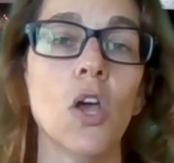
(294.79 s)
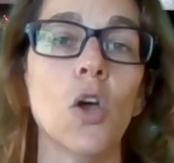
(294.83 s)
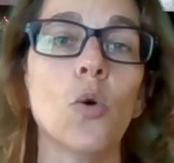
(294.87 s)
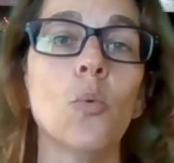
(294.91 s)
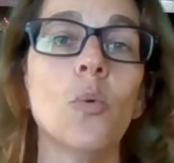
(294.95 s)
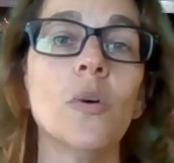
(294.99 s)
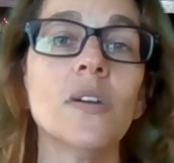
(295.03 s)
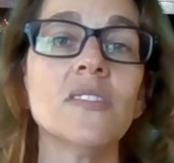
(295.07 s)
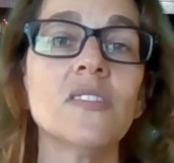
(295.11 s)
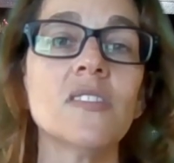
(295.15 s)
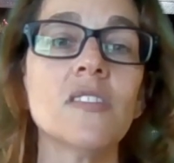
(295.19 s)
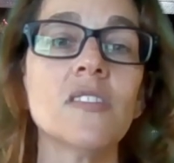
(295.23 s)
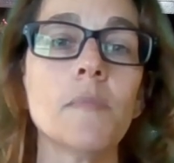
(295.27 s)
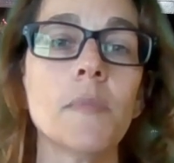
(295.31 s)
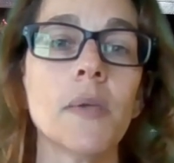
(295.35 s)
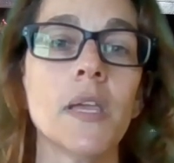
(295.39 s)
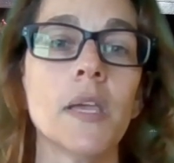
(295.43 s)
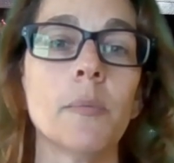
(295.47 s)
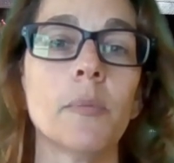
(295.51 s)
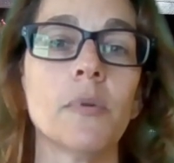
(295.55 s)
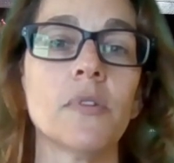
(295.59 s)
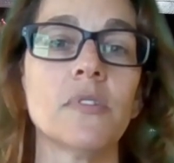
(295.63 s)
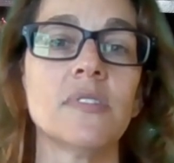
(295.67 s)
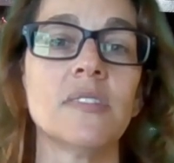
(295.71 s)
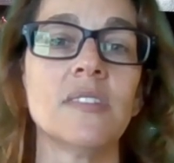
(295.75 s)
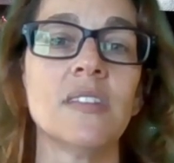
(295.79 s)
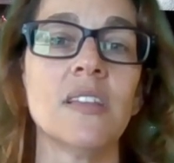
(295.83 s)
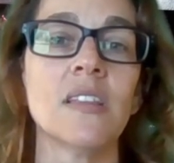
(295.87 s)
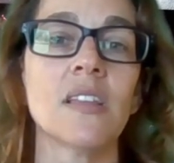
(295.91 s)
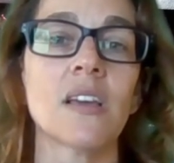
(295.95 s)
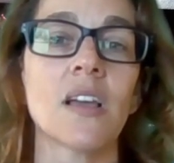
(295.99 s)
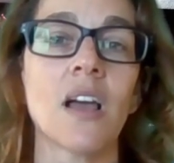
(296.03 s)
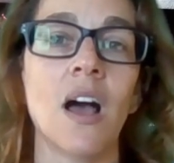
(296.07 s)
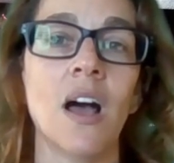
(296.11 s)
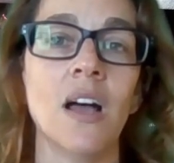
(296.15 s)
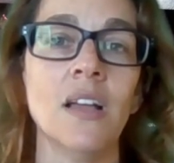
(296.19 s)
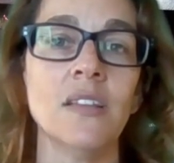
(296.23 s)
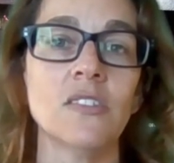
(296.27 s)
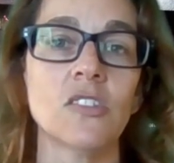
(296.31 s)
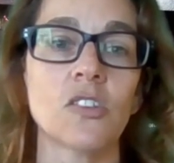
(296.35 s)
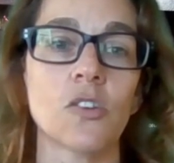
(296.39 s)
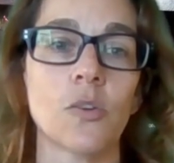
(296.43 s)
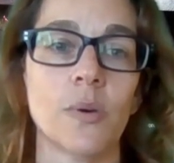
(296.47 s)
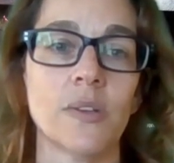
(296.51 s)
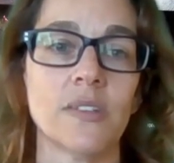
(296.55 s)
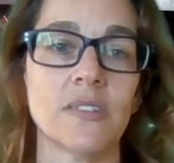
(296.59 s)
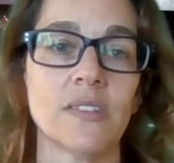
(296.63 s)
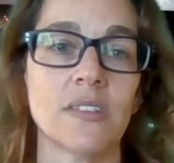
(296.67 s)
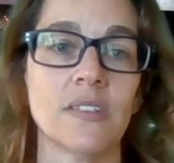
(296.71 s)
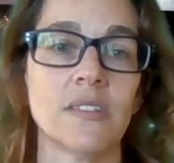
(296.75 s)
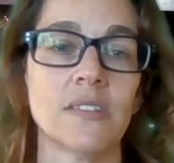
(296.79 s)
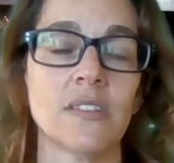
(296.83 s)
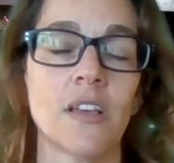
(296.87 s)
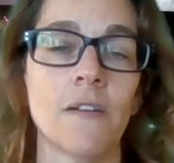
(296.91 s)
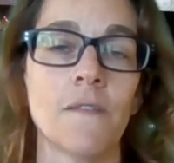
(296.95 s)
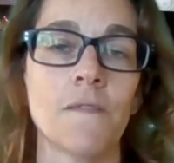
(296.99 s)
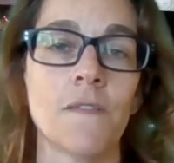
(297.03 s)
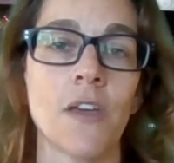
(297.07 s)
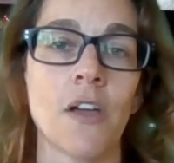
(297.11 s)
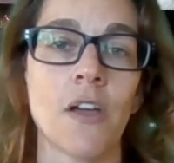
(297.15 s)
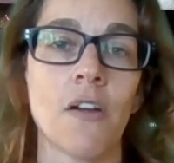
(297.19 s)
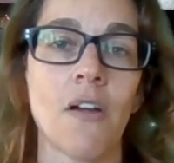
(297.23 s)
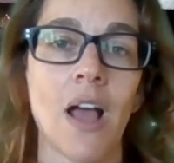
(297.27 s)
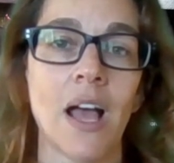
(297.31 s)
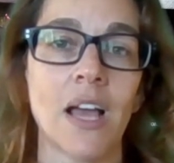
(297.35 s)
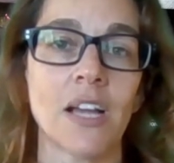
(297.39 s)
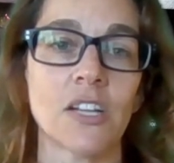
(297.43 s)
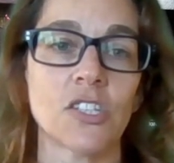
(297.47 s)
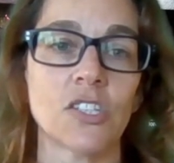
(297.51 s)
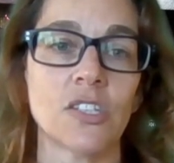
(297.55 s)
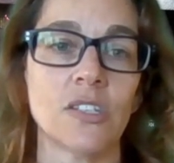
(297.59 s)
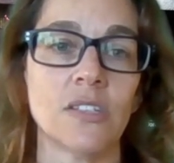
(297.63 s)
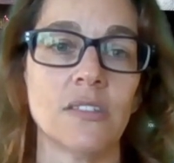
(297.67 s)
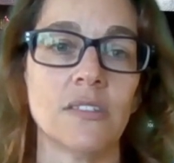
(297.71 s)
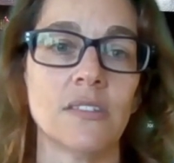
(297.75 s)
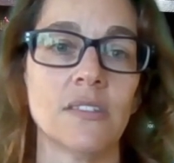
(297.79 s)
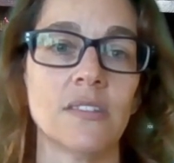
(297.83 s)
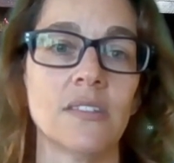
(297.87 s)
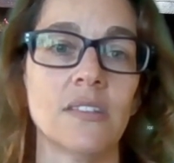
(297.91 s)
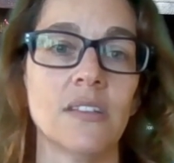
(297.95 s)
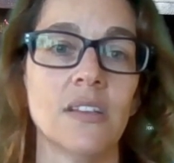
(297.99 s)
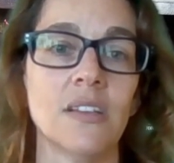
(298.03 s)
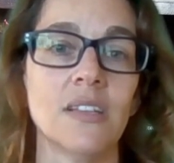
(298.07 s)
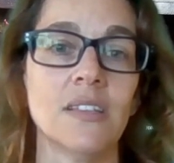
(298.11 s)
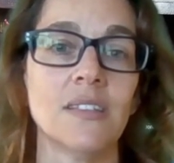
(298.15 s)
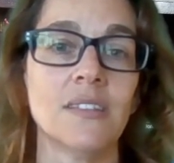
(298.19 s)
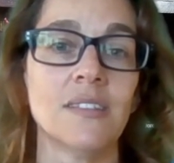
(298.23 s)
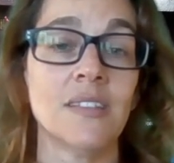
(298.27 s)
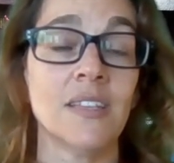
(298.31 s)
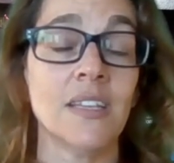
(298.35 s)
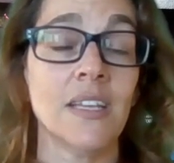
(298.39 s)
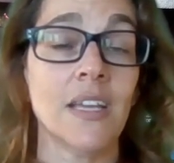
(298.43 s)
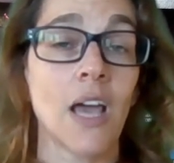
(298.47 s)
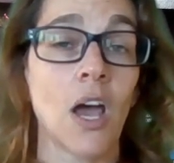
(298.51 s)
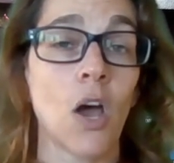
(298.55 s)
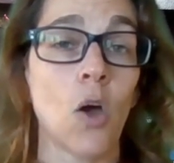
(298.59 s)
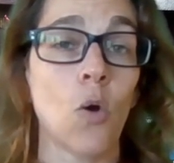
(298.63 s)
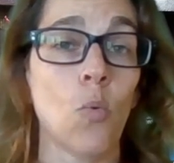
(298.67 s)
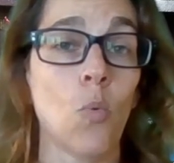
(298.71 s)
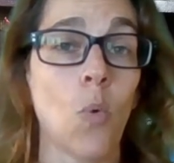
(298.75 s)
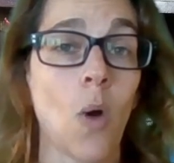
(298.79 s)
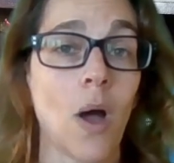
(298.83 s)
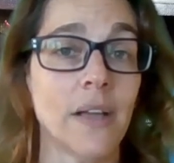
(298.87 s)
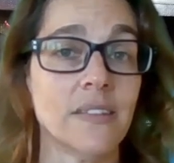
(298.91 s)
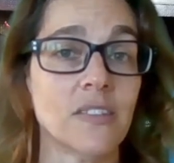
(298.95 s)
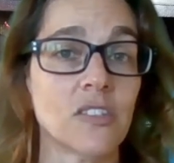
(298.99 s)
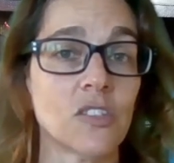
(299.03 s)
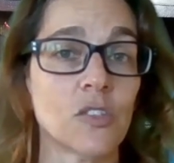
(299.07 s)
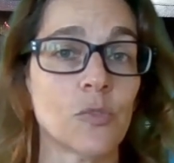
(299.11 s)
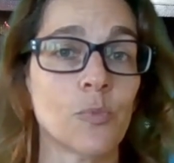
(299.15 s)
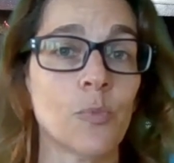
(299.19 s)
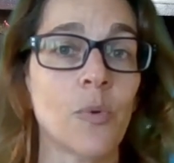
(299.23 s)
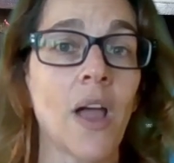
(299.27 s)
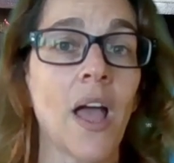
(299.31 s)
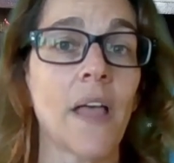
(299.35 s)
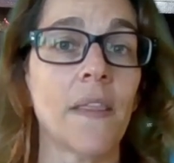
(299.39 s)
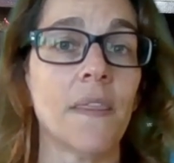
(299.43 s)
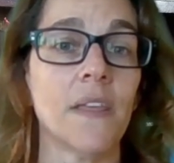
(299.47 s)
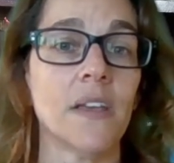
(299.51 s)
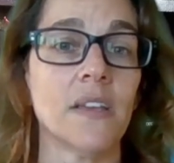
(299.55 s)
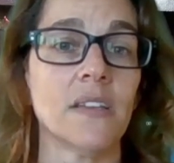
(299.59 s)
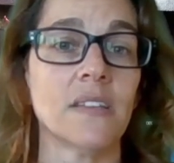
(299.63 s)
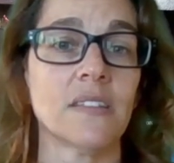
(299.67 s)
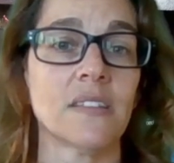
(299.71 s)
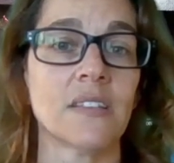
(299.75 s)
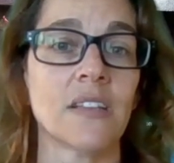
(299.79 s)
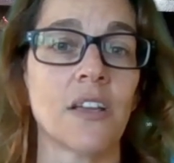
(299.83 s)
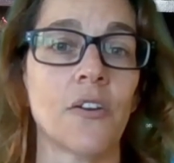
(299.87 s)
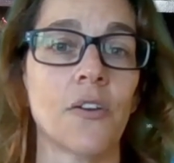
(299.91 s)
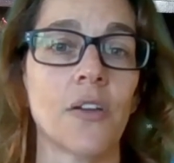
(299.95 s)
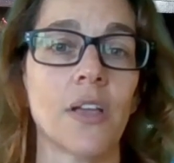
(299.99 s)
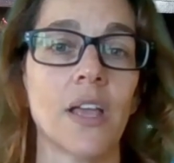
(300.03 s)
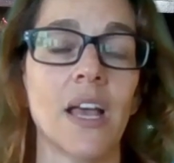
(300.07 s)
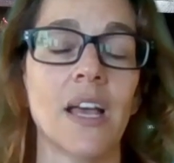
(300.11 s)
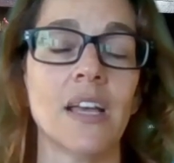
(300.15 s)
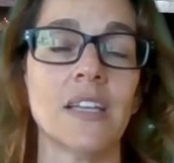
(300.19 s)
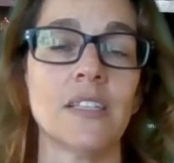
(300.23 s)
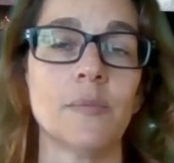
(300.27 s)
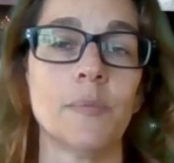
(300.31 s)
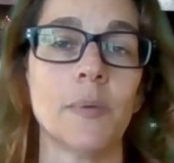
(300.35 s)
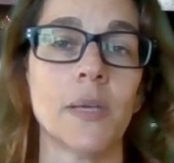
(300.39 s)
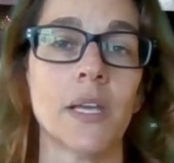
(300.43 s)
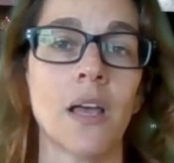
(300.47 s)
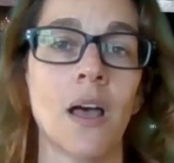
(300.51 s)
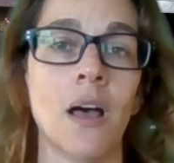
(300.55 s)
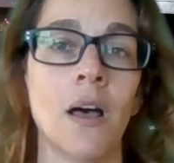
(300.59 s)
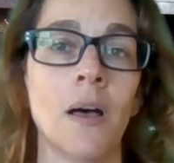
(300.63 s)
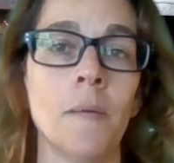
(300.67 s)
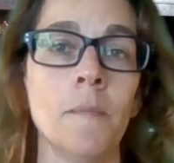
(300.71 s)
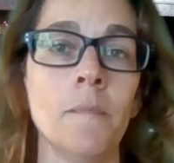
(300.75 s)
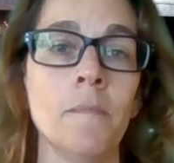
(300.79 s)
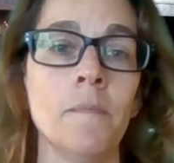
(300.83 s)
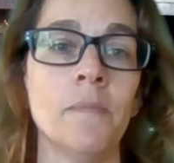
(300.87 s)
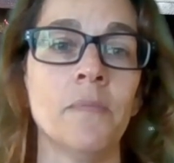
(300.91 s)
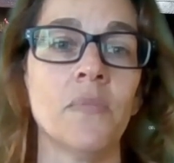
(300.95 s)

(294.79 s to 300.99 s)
Once the people see the consequences of their actions, see how widespread the hysteria has become,